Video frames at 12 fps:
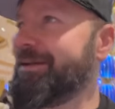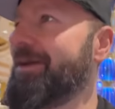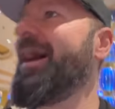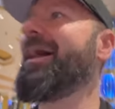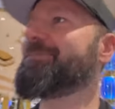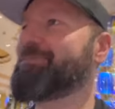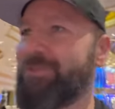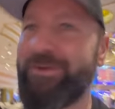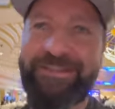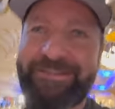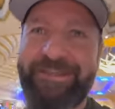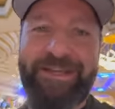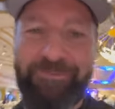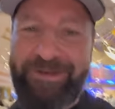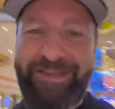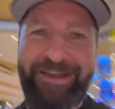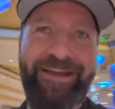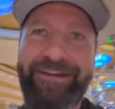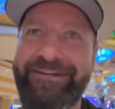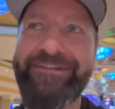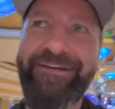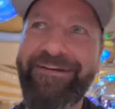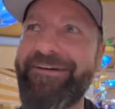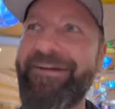I'll tweet the link when I got it.
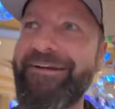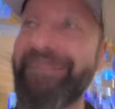All right,